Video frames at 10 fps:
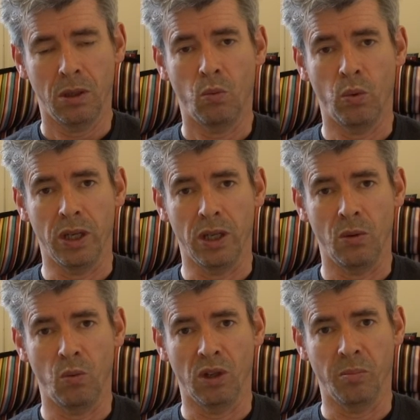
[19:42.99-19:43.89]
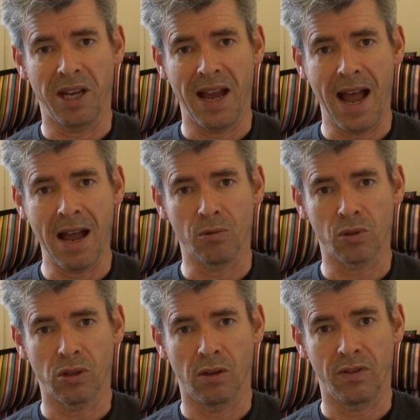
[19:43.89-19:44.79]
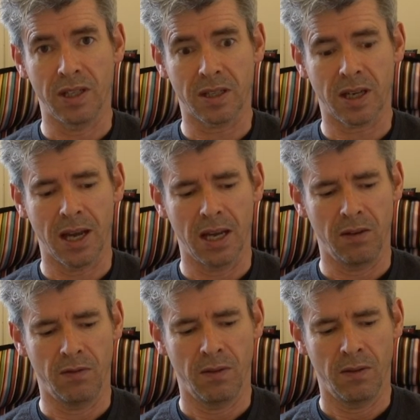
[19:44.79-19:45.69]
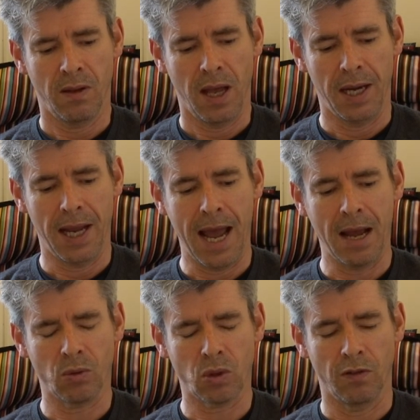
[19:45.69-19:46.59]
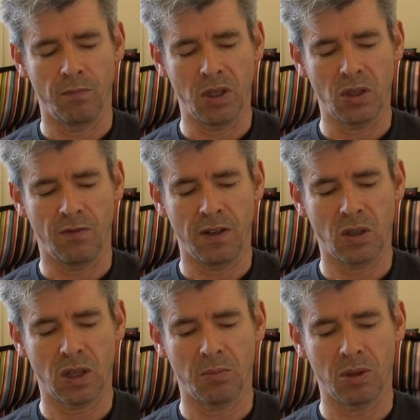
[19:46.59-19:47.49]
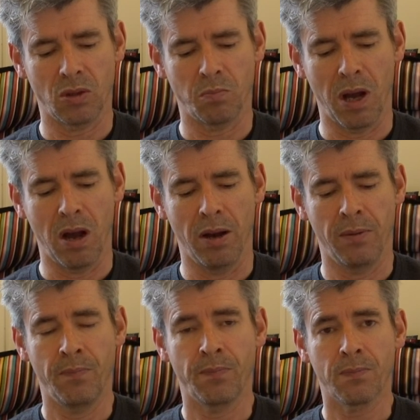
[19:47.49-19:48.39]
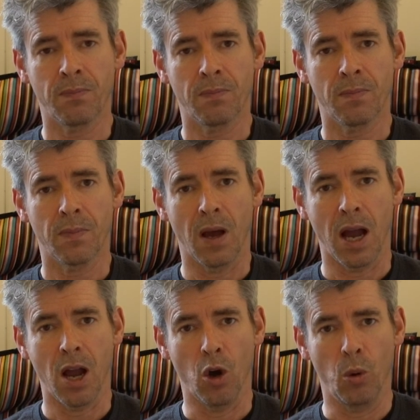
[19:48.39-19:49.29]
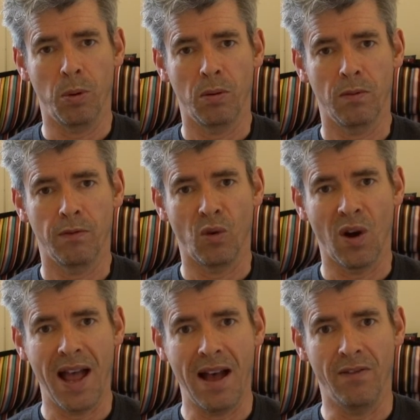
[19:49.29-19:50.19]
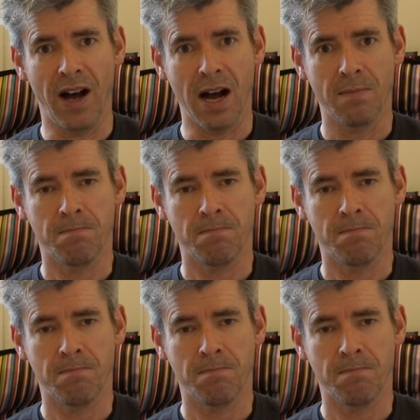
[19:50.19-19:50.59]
we will be out of this cave and out of Mr Fitzgibbon's barn, I hope, forever.